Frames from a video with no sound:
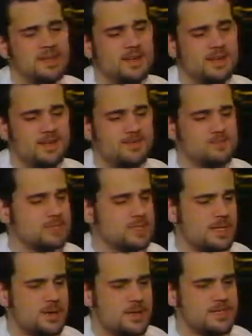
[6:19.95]
And
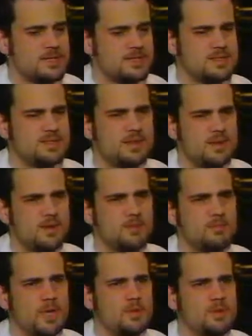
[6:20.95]
so it's you know,
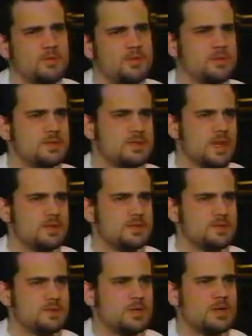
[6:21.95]
if he was down the
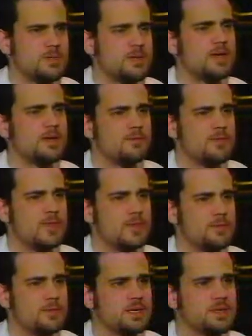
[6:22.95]
street coming in every day
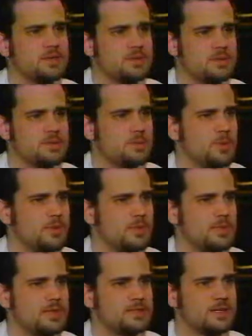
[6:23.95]
with a big suit, smoking a
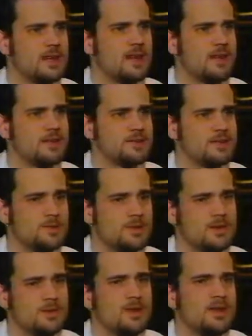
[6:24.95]
big cigar or
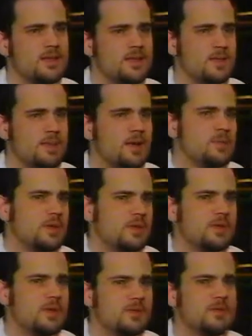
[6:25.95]
something, it might be, you
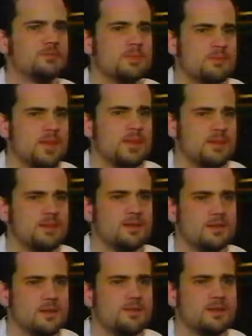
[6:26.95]
know, make you a little
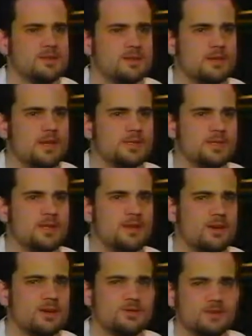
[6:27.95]
nervous or edgy or. You
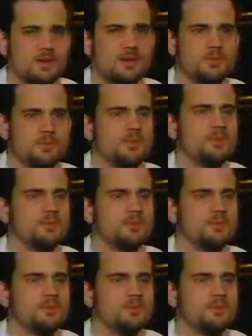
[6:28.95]
know.